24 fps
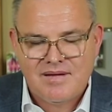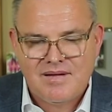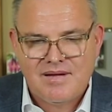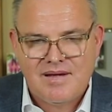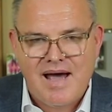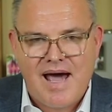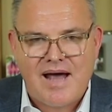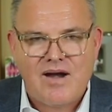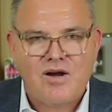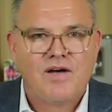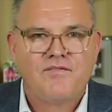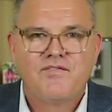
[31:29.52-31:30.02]

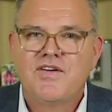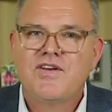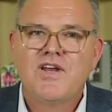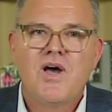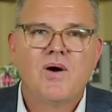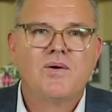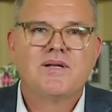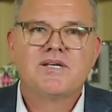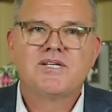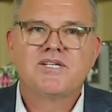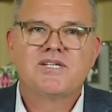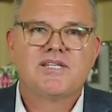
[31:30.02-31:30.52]
I don't know if you
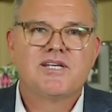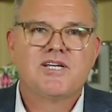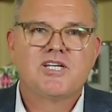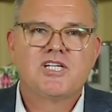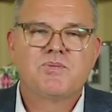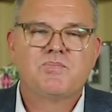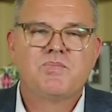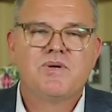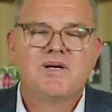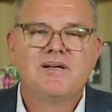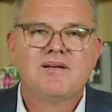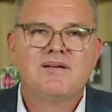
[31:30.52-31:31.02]
noticed this,
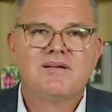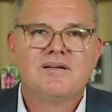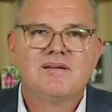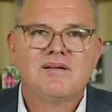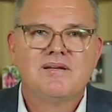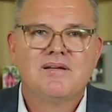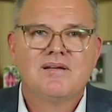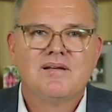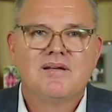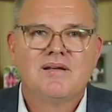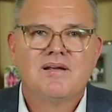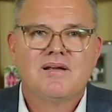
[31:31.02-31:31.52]
but
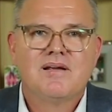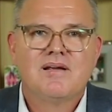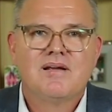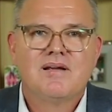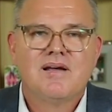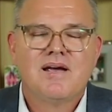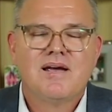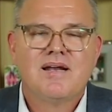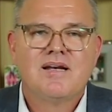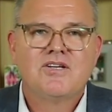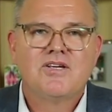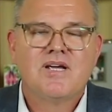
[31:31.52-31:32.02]

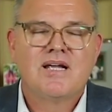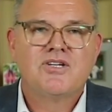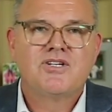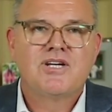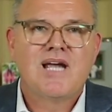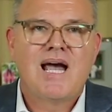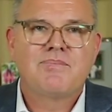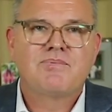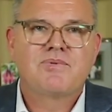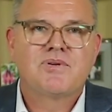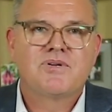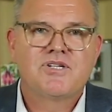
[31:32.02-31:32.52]
in
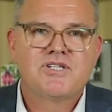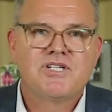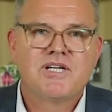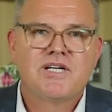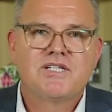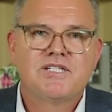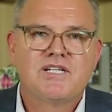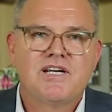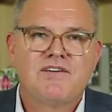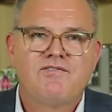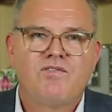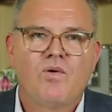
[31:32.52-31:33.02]
chapter
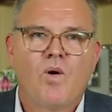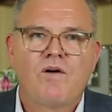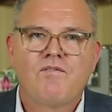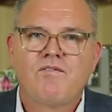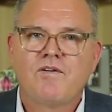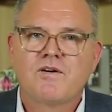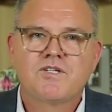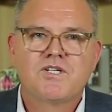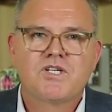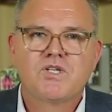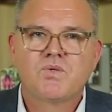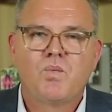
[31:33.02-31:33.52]
64,
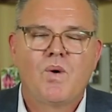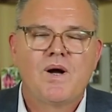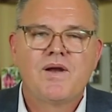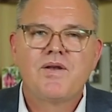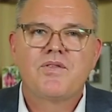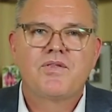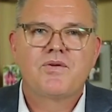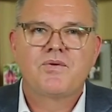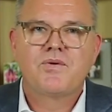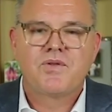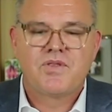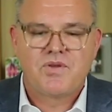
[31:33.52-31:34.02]
verses 1
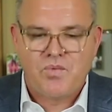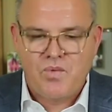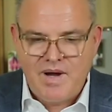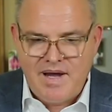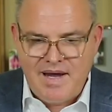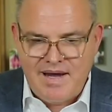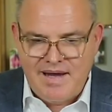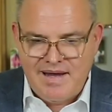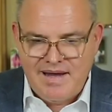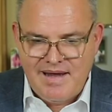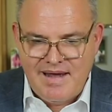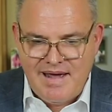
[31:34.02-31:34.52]
through
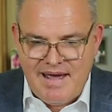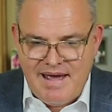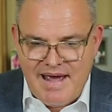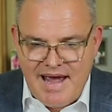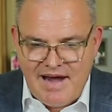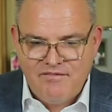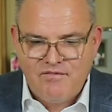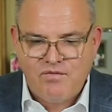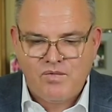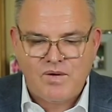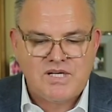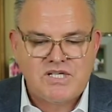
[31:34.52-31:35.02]
3,
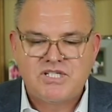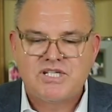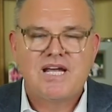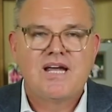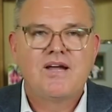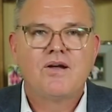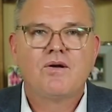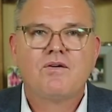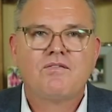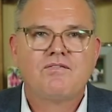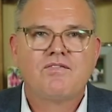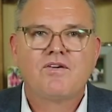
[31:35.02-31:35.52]
Every
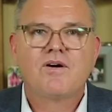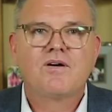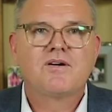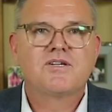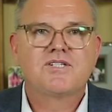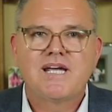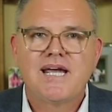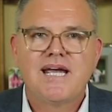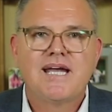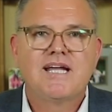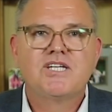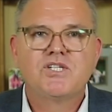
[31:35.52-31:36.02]
single verse
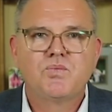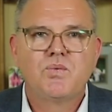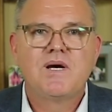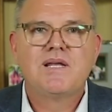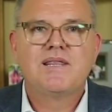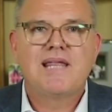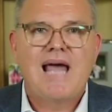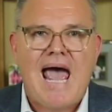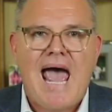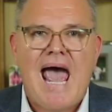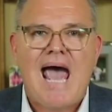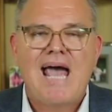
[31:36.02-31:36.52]
ends with,
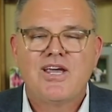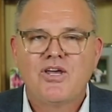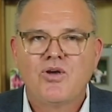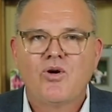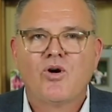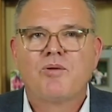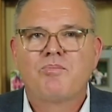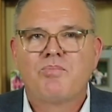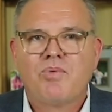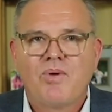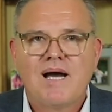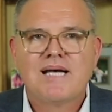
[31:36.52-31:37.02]
at your
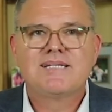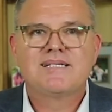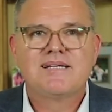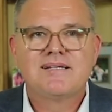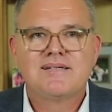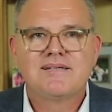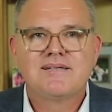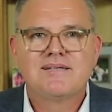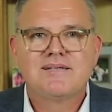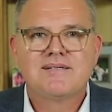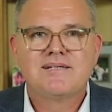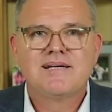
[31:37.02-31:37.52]

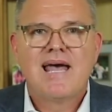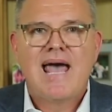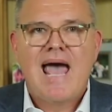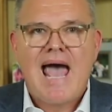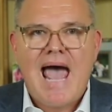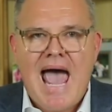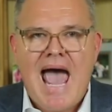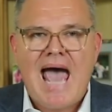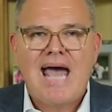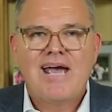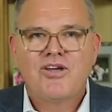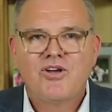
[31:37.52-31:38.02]
presence,
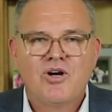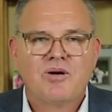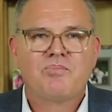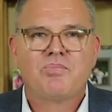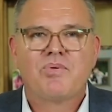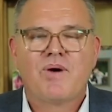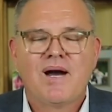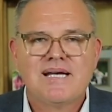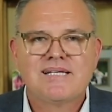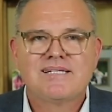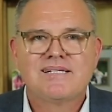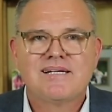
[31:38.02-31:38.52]
at your
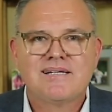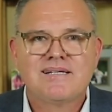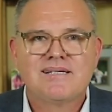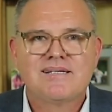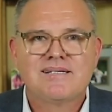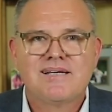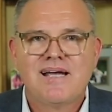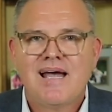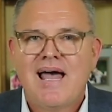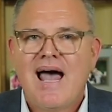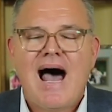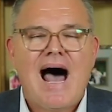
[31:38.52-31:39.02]
presence.
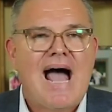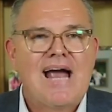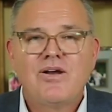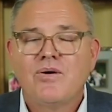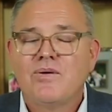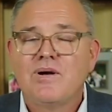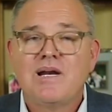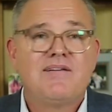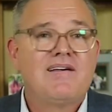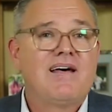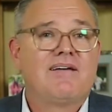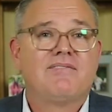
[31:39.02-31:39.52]
I
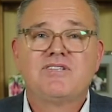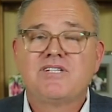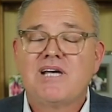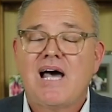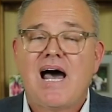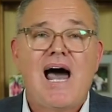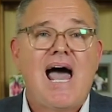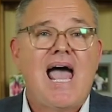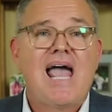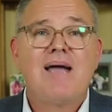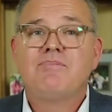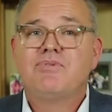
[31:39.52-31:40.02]
don't even have
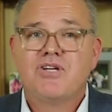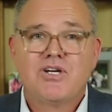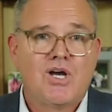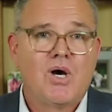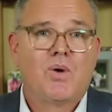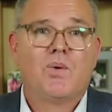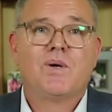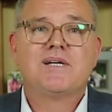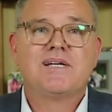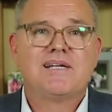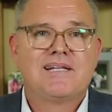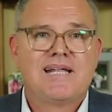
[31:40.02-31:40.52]
time to
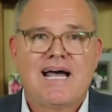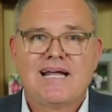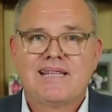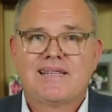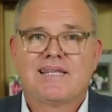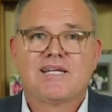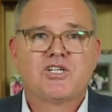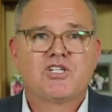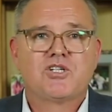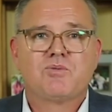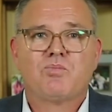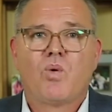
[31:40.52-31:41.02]
go into that
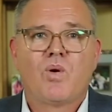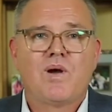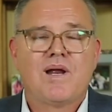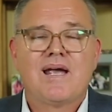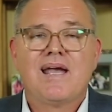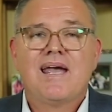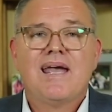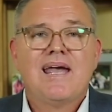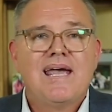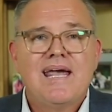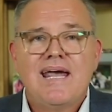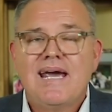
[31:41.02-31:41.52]
this morning.
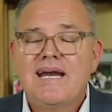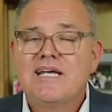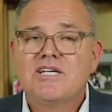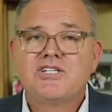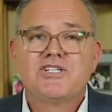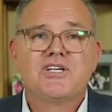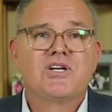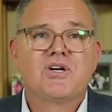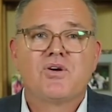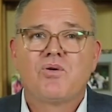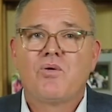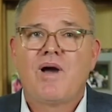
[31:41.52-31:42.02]
It is
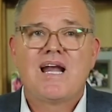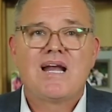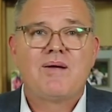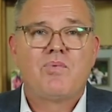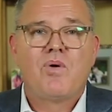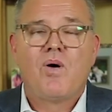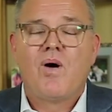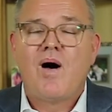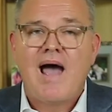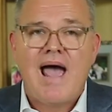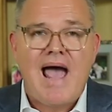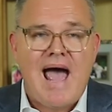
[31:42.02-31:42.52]

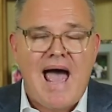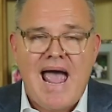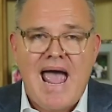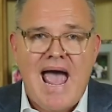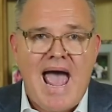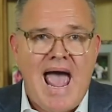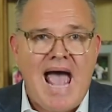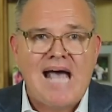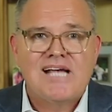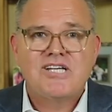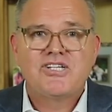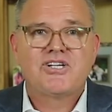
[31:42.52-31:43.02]
incredible. I
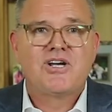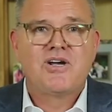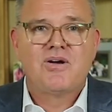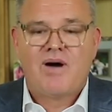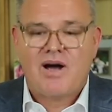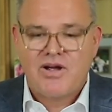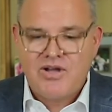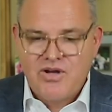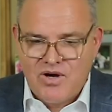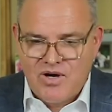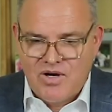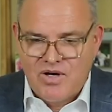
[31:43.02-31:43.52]
ask you
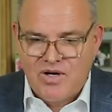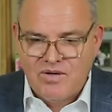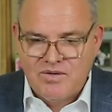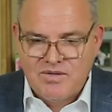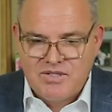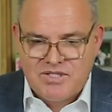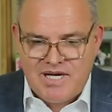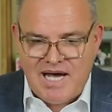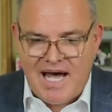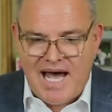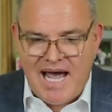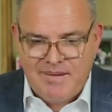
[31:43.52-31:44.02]
on your own
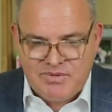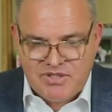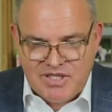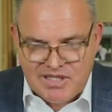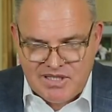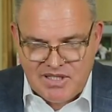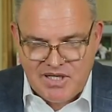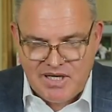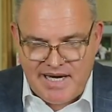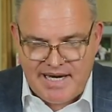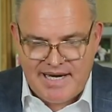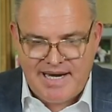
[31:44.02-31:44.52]
time to
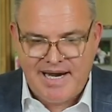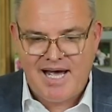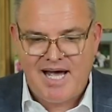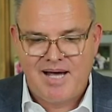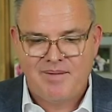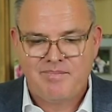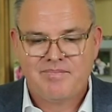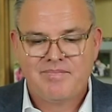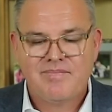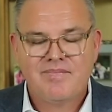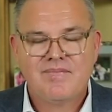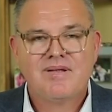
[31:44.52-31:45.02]
look it
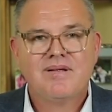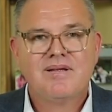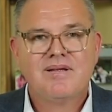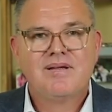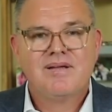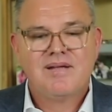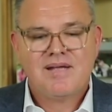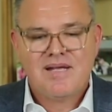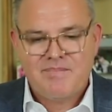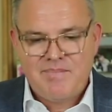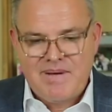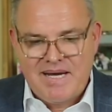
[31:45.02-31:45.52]
up.
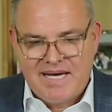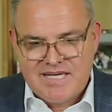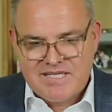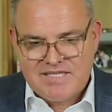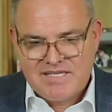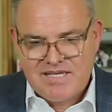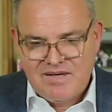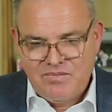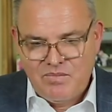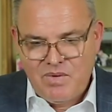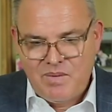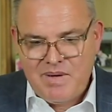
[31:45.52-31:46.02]
Because
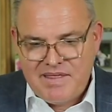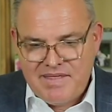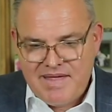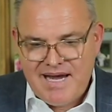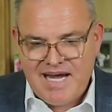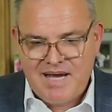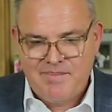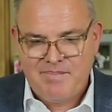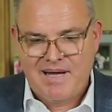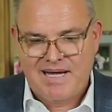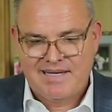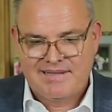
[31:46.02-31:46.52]
when we think
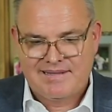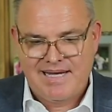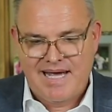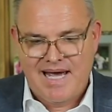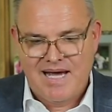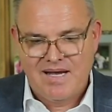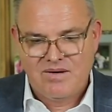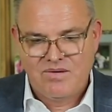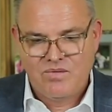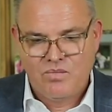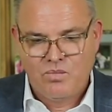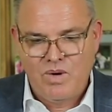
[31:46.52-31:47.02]
about
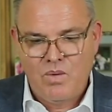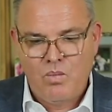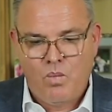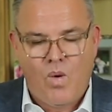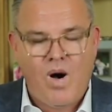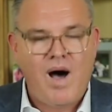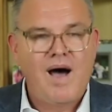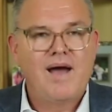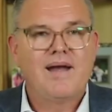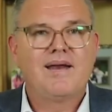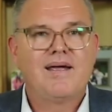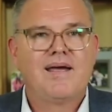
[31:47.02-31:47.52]
that, we
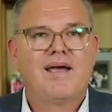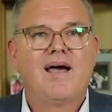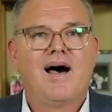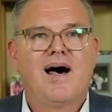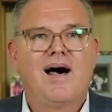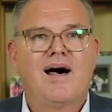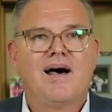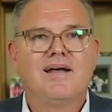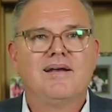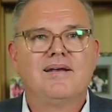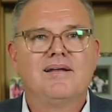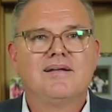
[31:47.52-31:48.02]
want
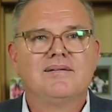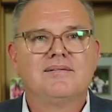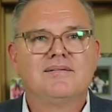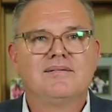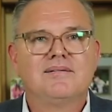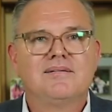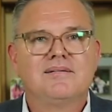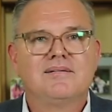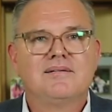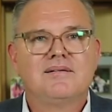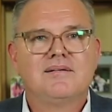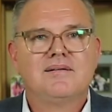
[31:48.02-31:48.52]
God
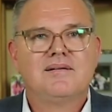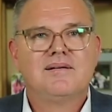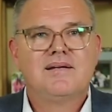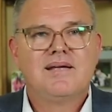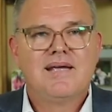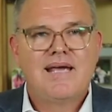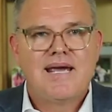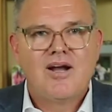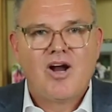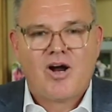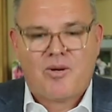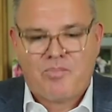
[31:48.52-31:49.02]

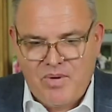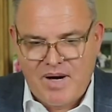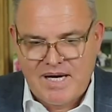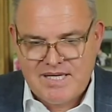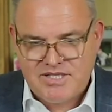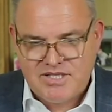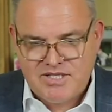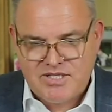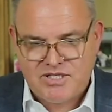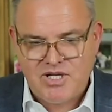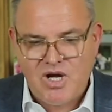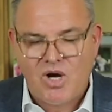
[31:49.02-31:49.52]
in our
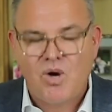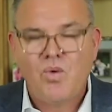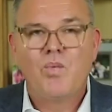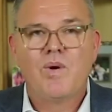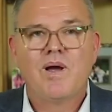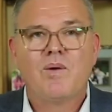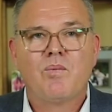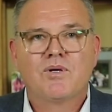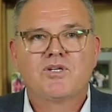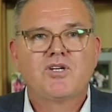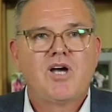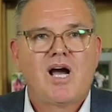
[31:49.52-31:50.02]
presence, don't we?
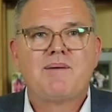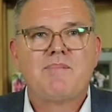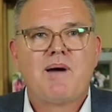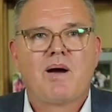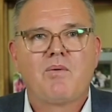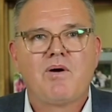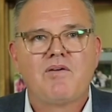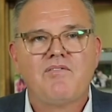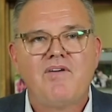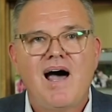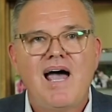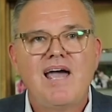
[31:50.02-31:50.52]
We're talking about
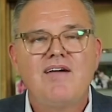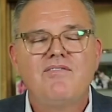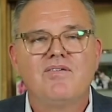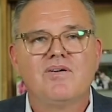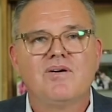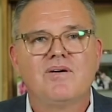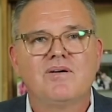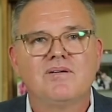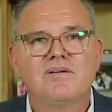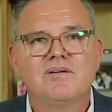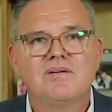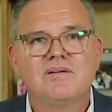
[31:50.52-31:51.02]
revival.
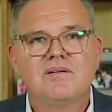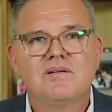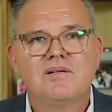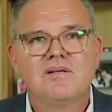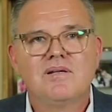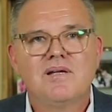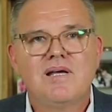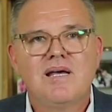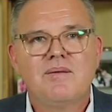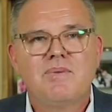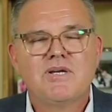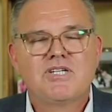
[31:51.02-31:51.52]

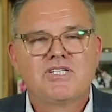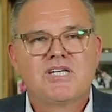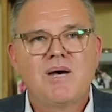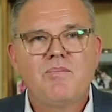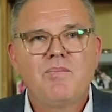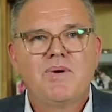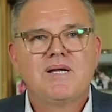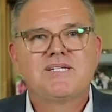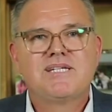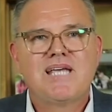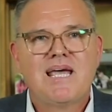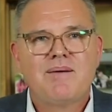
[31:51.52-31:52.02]
But some
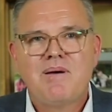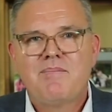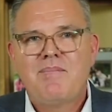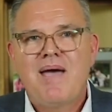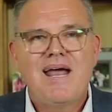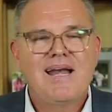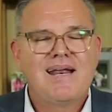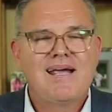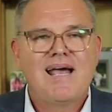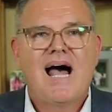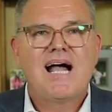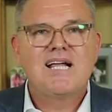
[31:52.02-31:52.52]
would say, but
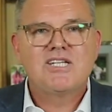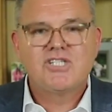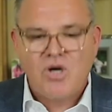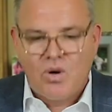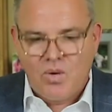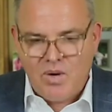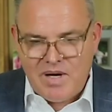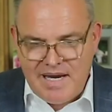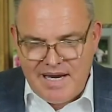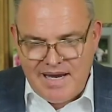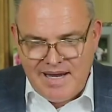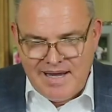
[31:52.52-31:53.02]
man, God's
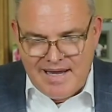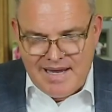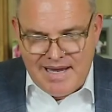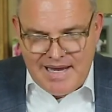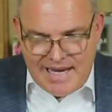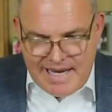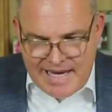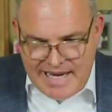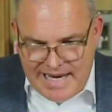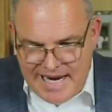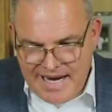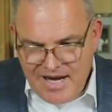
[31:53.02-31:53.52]
already
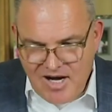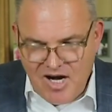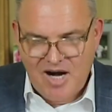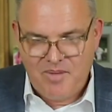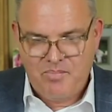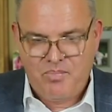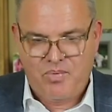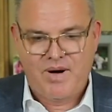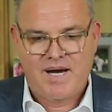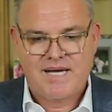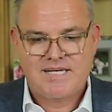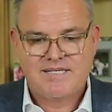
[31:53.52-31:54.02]
in our
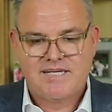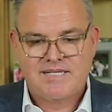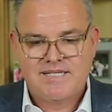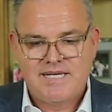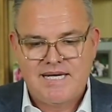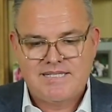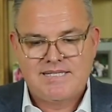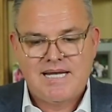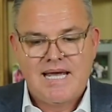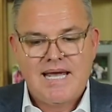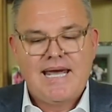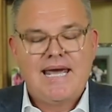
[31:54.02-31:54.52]
presence.
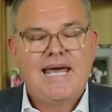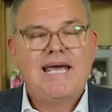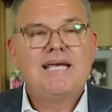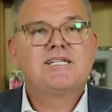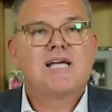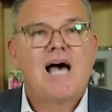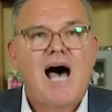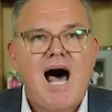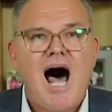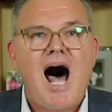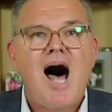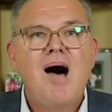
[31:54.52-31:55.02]
He's
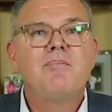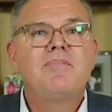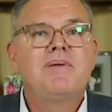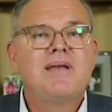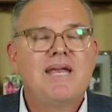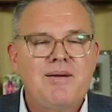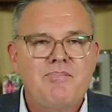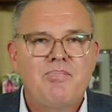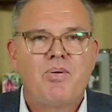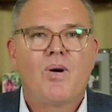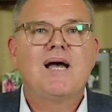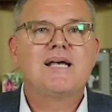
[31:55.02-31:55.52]

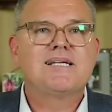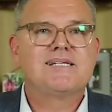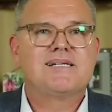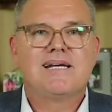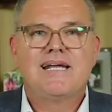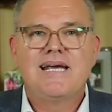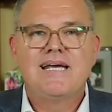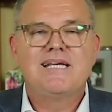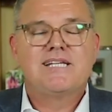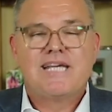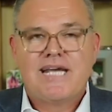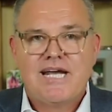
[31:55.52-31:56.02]
omnipresent.
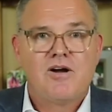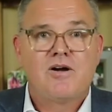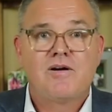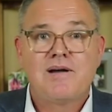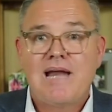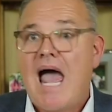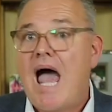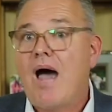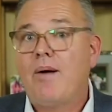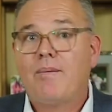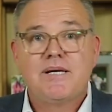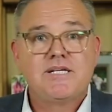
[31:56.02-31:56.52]
He's here
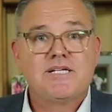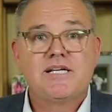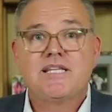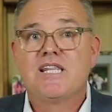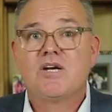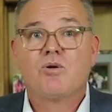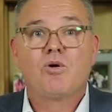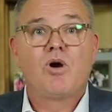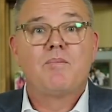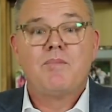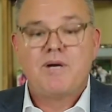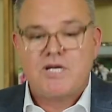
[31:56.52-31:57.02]
now. He's in the
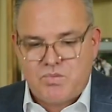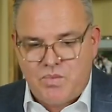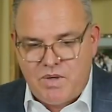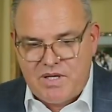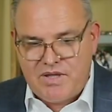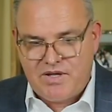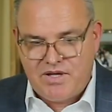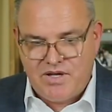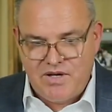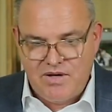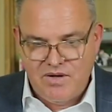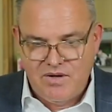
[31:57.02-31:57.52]
room. He's
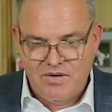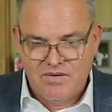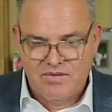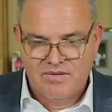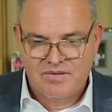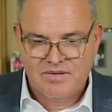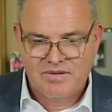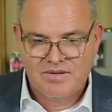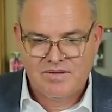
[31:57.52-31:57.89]
with you.